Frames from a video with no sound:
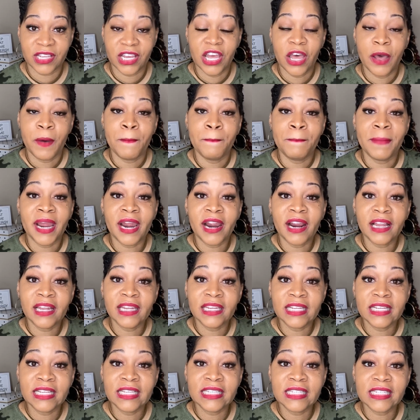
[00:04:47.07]

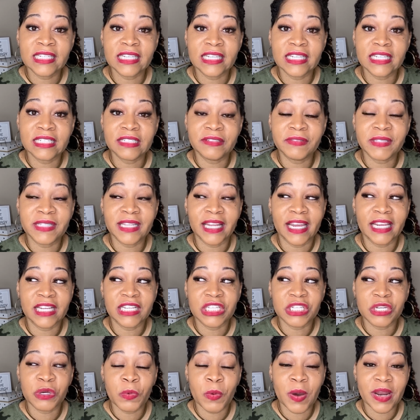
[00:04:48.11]
Maryland was like
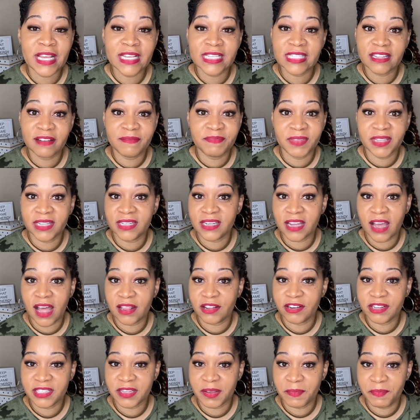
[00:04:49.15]
20 something dollars
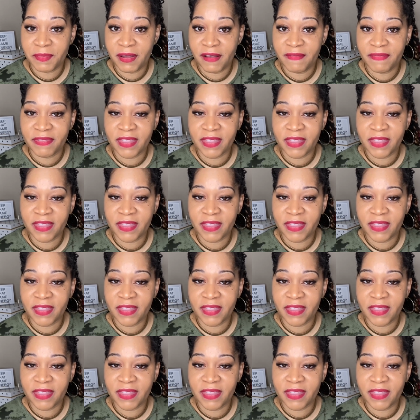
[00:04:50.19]
a month.